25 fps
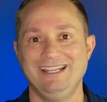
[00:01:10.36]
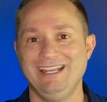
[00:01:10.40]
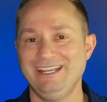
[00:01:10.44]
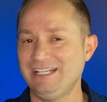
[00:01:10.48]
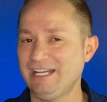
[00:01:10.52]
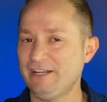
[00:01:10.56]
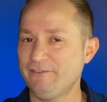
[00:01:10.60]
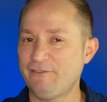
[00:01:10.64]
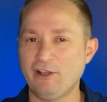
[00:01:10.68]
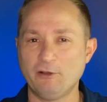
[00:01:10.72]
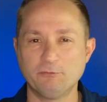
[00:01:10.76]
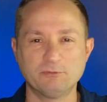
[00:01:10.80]

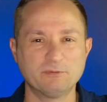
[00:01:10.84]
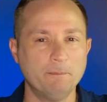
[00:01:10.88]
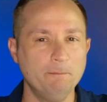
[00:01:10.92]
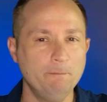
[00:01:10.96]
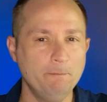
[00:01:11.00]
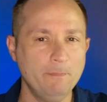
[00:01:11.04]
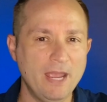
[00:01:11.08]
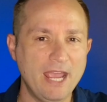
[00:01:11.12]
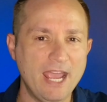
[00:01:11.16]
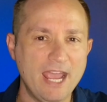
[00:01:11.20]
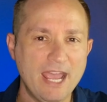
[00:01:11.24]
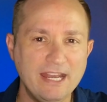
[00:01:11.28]
And I've helped
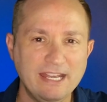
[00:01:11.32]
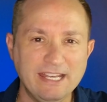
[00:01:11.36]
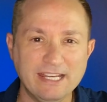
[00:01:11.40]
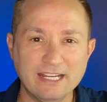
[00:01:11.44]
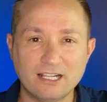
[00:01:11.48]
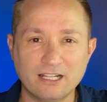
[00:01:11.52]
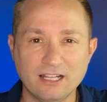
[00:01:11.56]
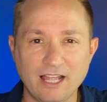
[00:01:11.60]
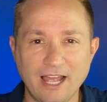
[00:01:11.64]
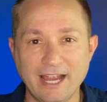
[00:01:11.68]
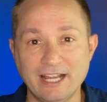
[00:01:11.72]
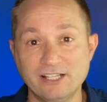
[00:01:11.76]
many
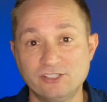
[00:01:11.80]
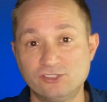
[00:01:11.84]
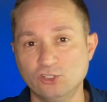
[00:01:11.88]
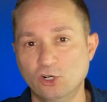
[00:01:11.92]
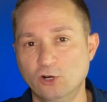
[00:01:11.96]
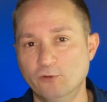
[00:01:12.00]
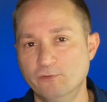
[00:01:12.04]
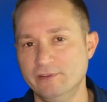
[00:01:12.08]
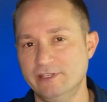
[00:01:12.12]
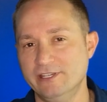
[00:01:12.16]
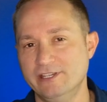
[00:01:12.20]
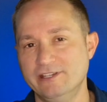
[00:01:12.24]
clients
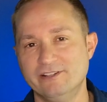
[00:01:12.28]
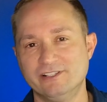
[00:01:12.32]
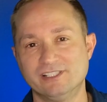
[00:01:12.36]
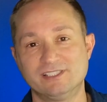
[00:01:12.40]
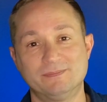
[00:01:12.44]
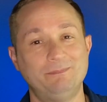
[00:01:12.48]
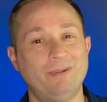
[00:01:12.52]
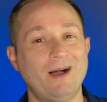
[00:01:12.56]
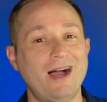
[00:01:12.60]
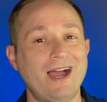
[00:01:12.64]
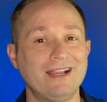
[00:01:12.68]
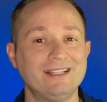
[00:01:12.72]
over the
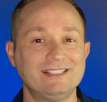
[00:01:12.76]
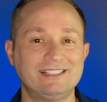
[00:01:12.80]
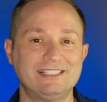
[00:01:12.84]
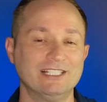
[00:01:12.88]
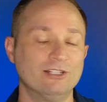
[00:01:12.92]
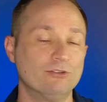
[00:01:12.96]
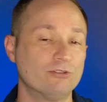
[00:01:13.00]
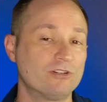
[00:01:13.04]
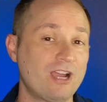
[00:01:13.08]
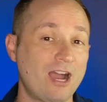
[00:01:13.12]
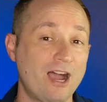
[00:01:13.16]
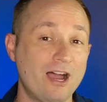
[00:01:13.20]
years buy and
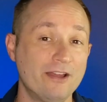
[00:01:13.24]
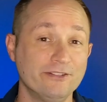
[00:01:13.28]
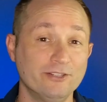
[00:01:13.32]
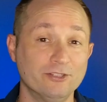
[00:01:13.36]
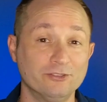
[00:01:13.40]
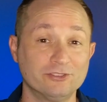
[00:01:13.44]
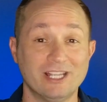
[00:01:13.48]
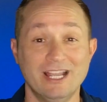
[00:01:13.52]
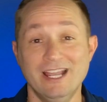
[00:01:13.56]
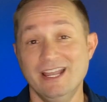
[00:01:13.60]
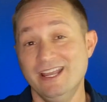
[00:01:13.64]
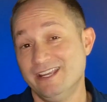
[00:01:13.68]
sell
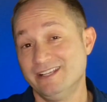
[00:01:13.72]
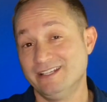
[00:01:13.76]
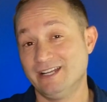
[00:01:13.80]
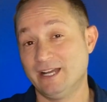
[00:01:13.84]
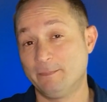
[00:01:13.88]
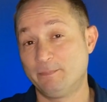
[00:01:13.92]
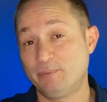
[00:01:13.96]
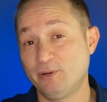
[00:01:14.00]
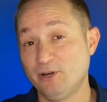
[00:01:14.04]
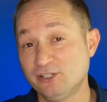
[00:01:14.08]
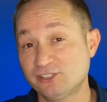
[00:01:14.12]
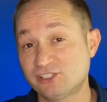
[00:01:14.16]
condos, and
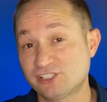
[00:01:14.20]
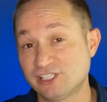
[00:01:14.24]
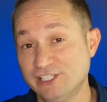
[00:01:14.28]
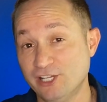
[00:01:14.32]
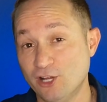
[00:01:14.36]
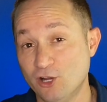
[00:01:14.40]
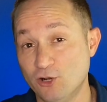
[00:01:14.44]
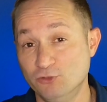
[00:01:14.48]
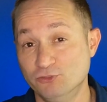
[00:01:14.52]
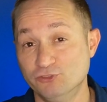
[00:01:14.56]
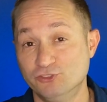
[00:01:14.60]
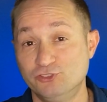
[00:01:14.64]
I
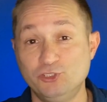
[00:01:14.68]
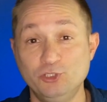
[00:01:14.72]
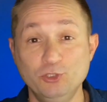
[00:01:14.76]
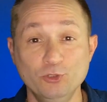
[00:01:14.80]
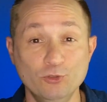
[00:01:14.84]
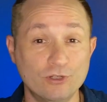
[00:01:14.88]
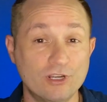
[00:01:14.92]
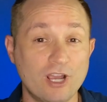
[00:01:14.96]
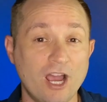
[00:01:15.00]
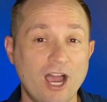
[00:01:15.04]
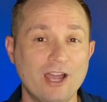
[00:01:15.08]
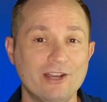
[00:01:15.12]
personally own
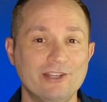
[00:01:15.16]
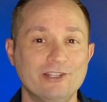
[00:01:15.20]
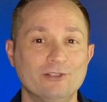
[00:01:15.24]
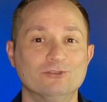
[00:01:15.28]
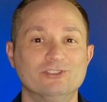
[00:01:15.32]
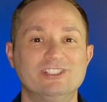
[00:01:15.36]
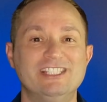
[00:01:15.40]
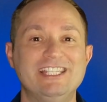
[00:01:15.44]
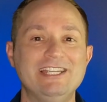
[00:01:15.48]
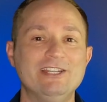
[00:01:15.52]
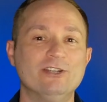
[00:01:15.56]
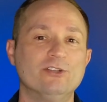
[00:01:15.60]
2
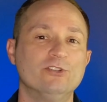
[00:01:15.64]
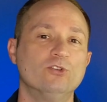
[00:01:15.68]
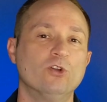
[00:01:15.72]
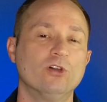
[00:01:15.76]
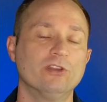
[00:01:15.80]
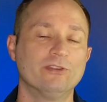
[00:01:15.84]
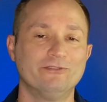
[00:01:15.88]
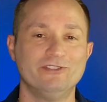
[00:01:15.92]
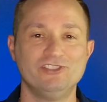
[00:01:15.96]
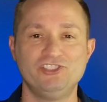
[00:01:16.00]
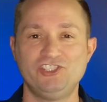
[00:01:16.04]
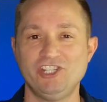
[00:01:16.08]
condos here in
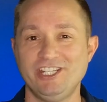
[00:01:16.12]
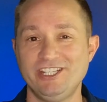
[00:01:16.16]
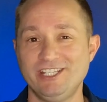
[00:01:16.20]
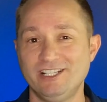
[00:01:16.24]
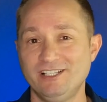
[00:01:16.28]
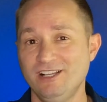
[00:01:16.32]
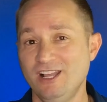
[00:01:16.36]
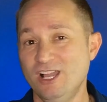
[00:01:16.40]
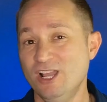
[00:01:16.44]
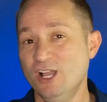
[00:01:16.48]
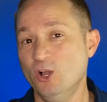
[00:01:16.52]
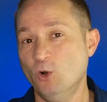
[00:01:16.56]
Northern
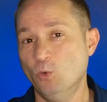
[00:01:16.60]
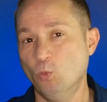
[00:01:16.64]
Virginia.